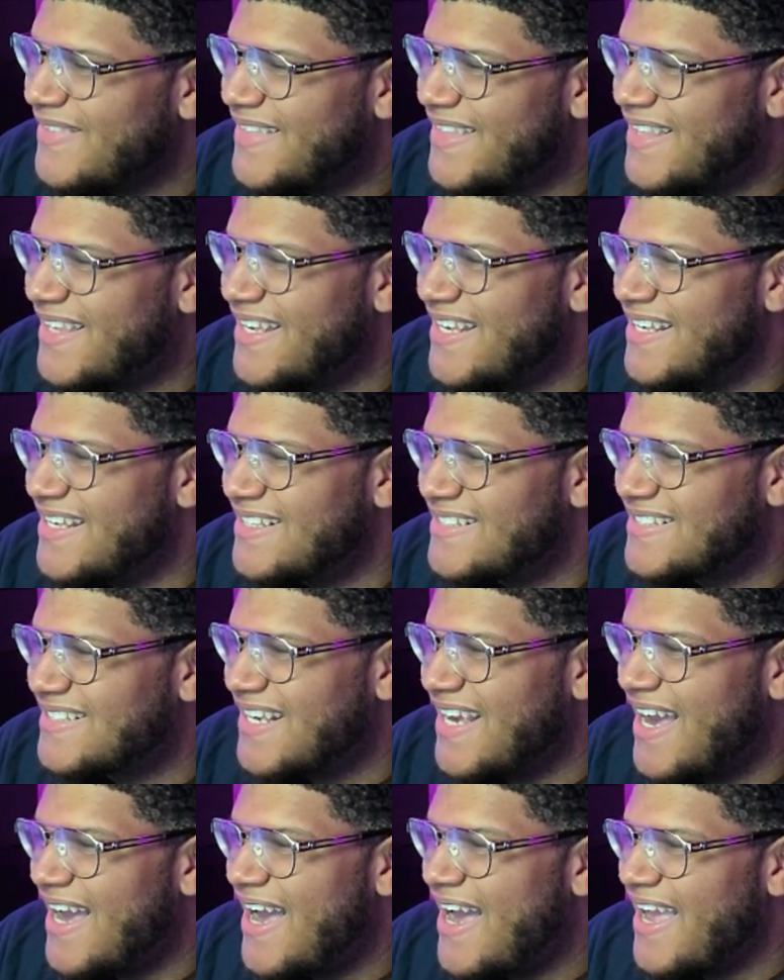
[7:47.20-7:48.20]
This
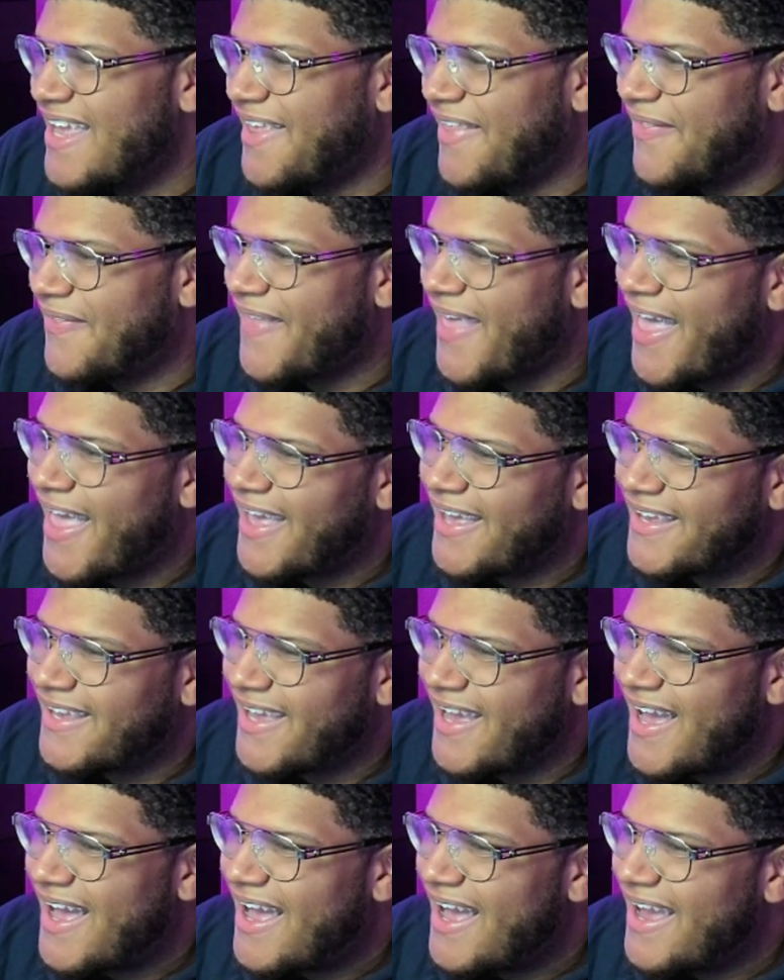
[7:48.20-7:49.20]
guy and that
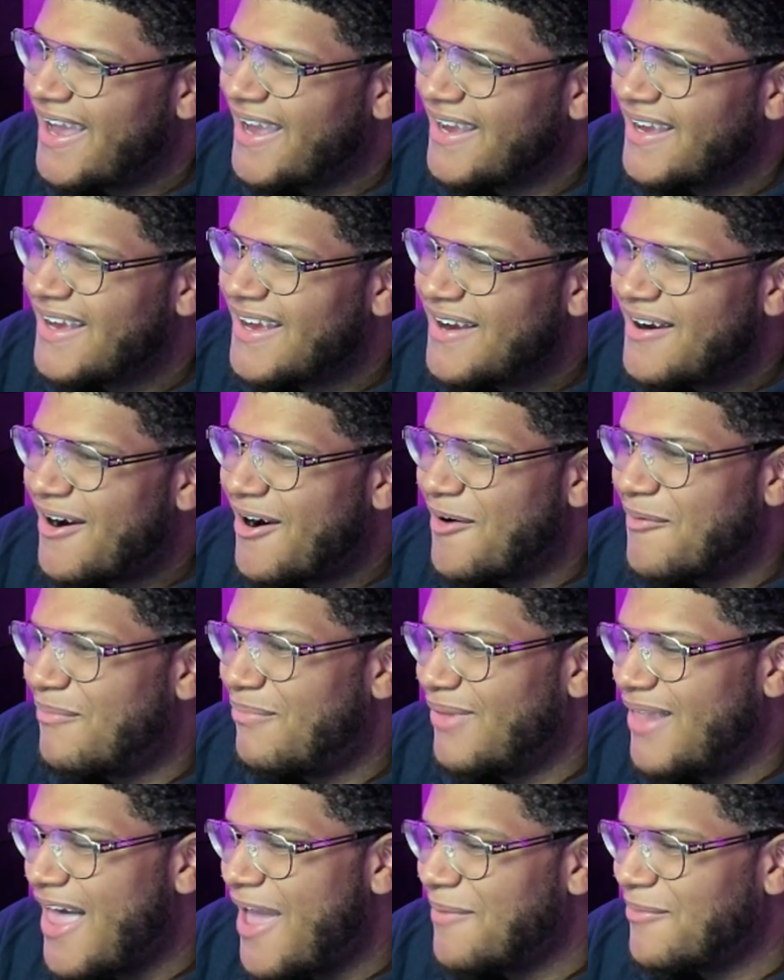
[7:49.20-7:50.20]
guy are
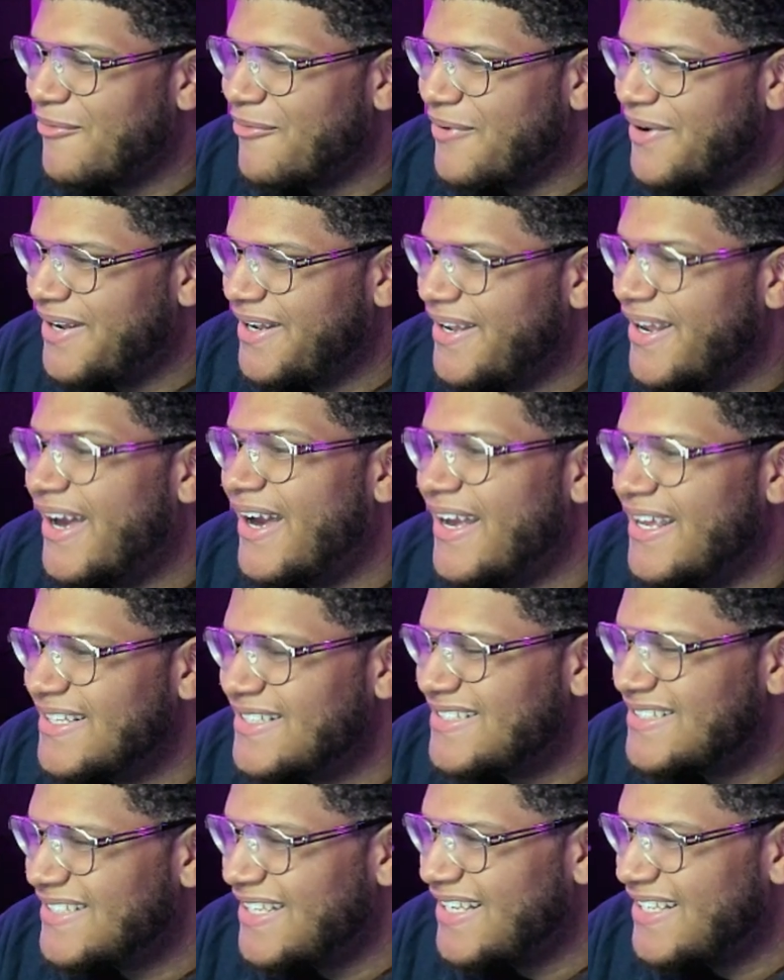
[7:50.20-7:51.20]
blabbering
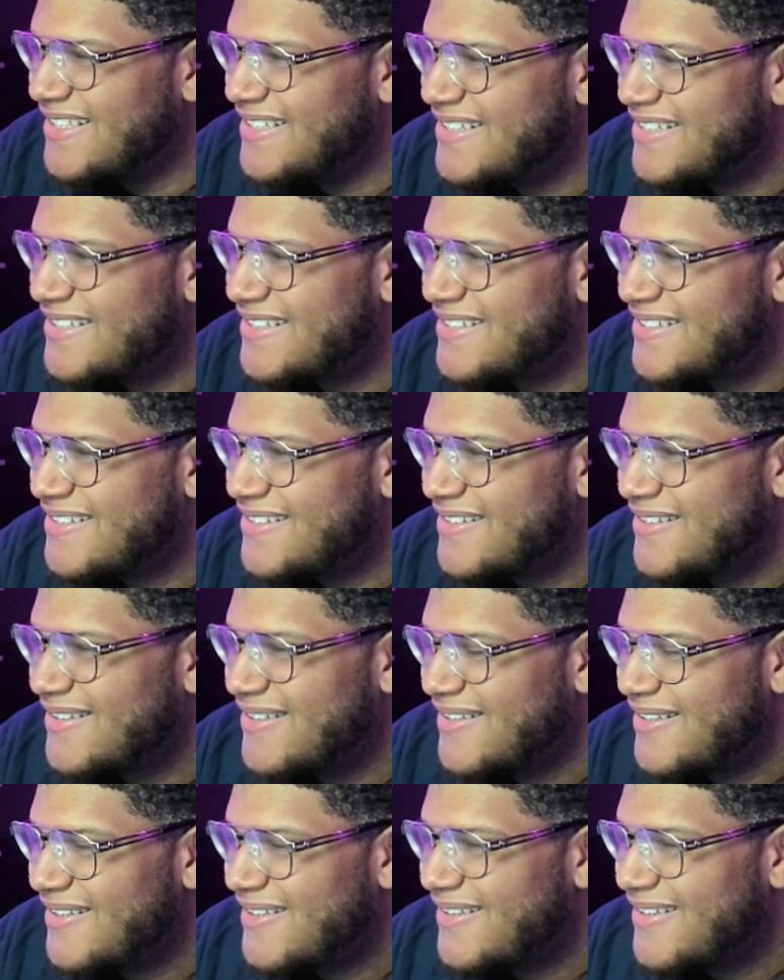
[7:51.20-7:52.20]
nonsense.
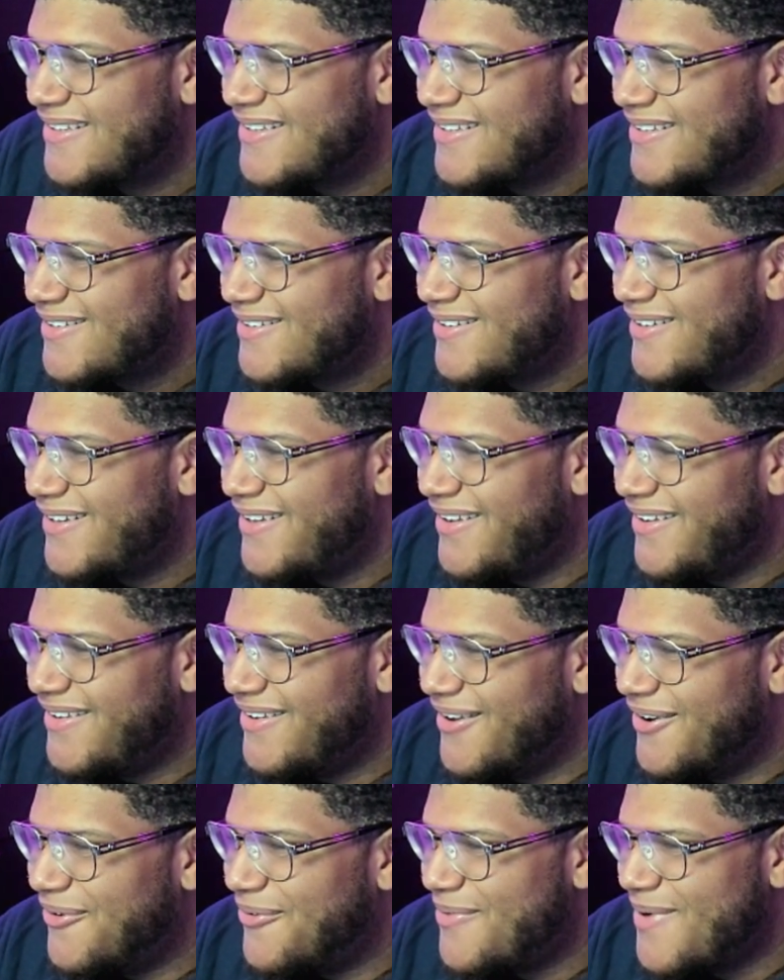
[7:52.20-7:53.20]

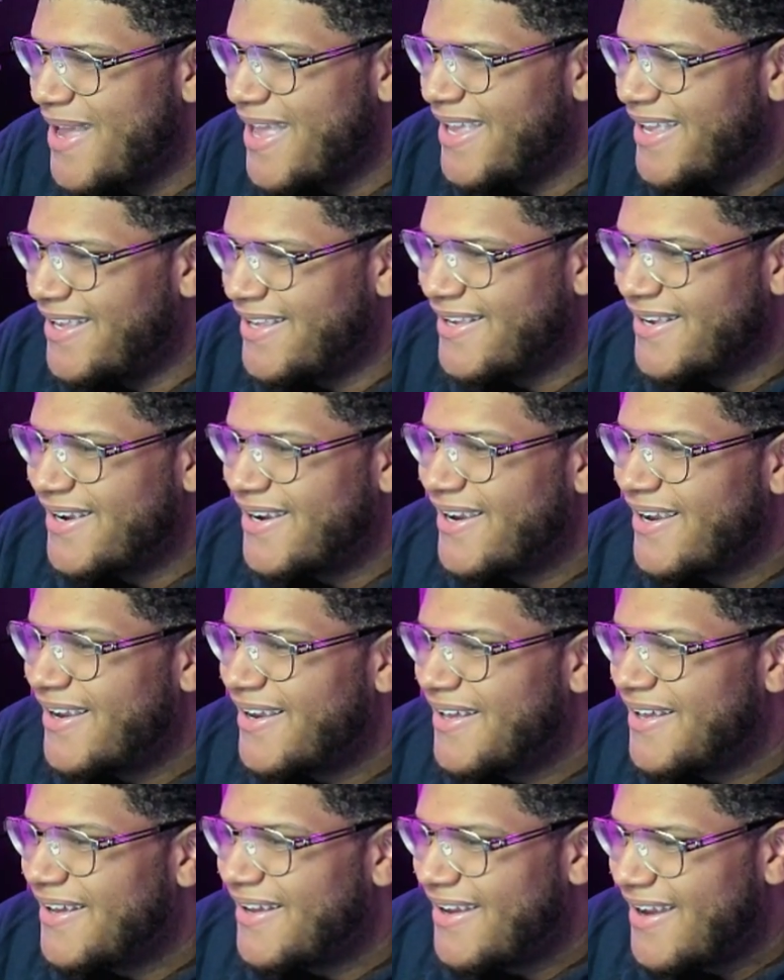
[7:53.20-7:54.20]
No way.
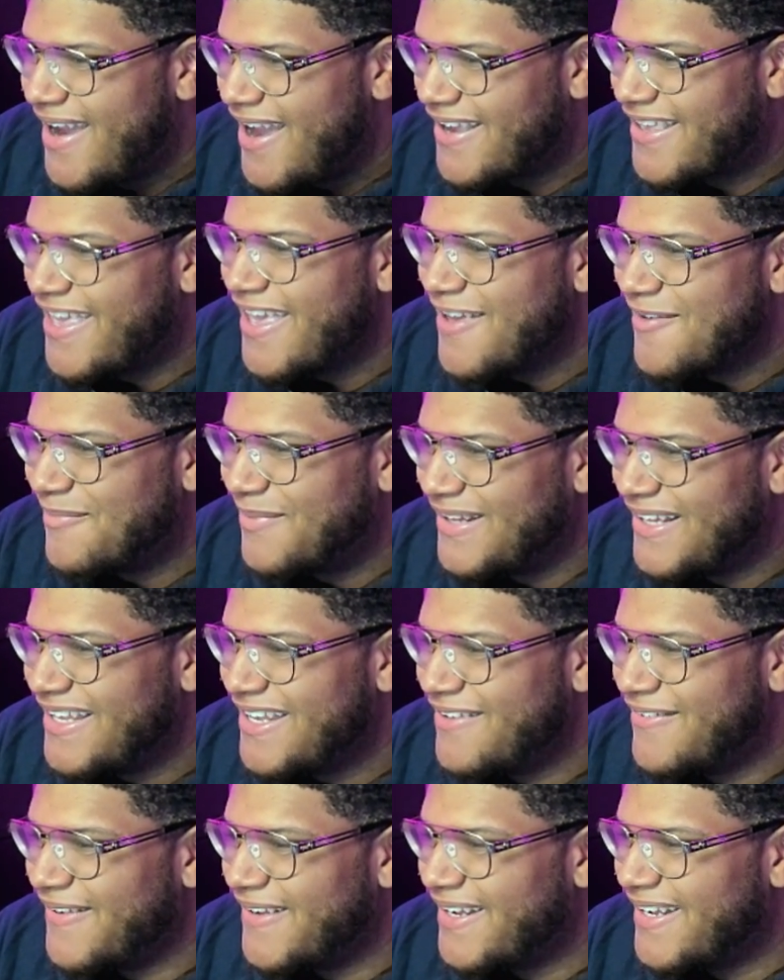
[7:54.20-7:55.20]
I can't
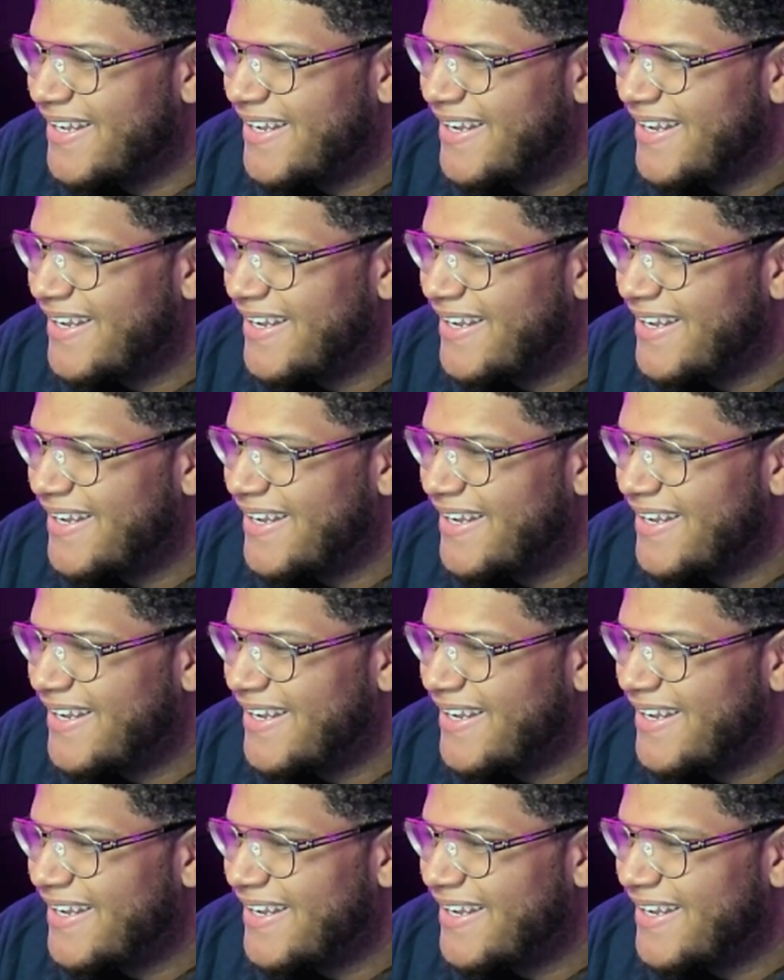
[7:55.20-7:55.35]
believe it.